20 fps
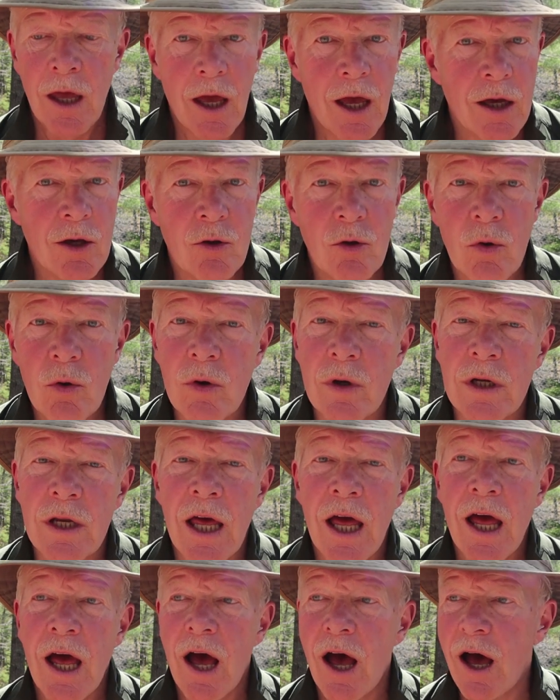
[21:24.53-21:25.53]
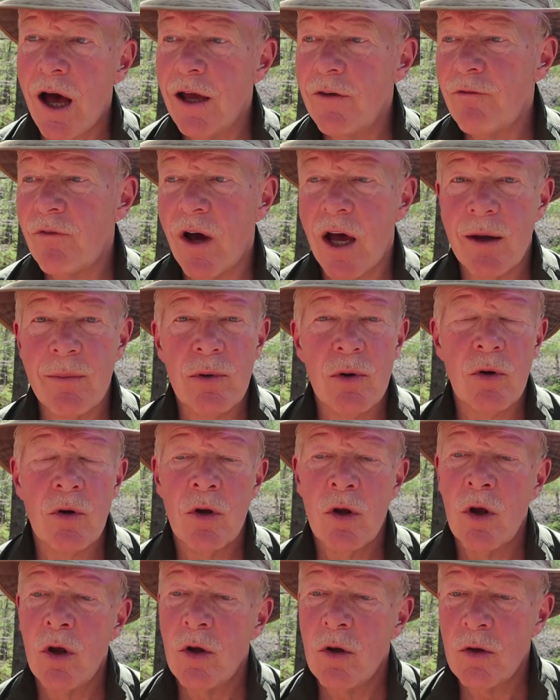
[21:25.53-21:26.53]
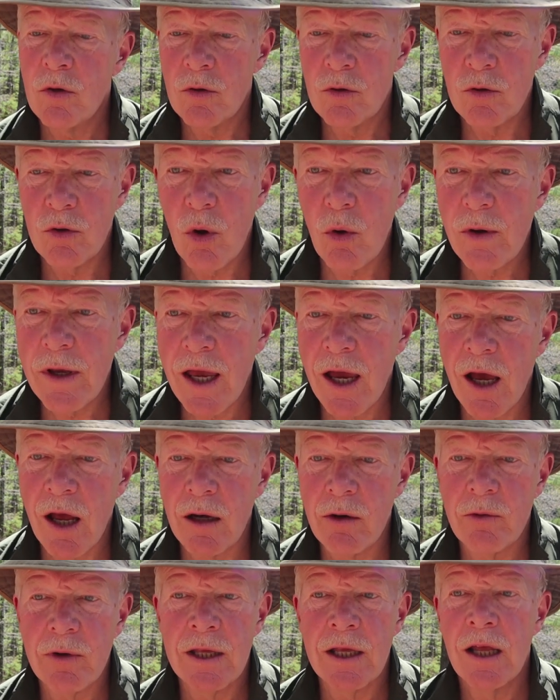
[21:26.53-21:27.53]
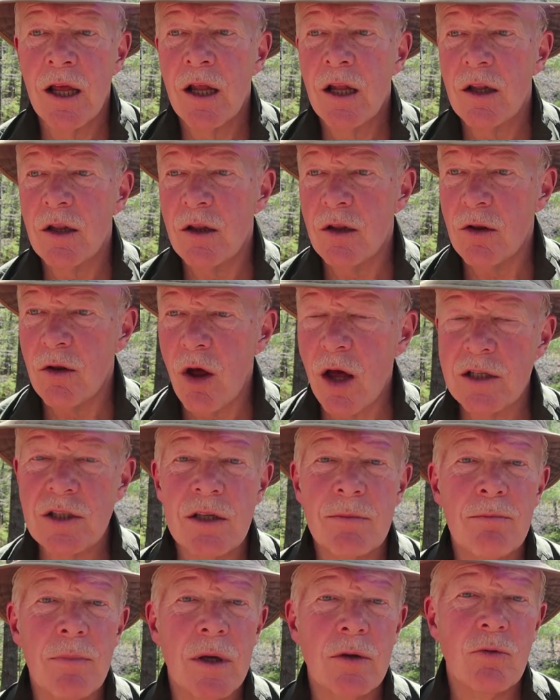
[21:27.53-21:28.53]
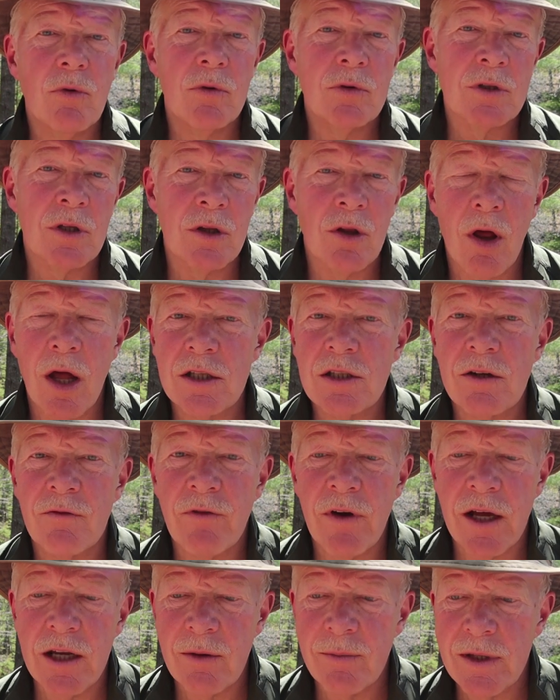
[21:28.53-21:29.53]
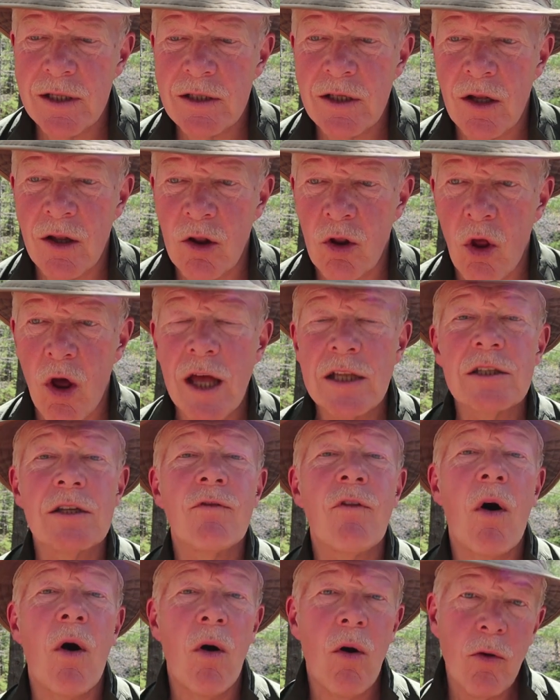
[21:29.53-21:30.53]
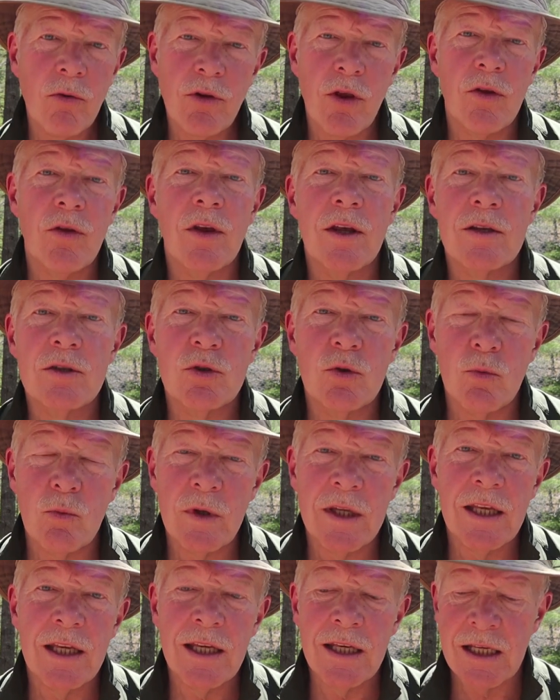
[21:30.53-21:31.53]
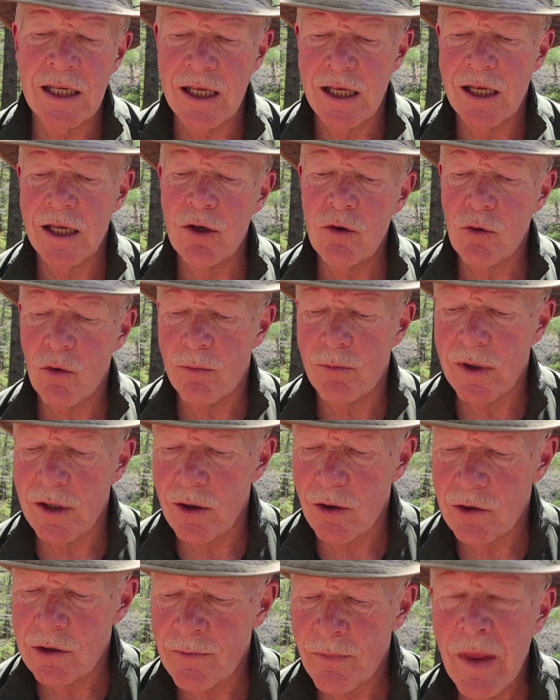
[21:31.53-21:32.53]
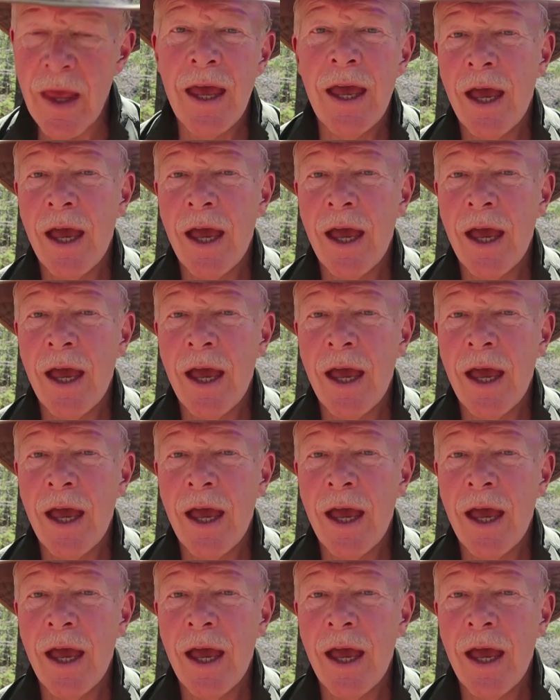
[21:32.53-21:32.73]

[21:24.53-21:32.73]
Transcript: A good, high fiber, low calorie, lots of minerals, lots of vitamins, lots of all the things you need in your meals.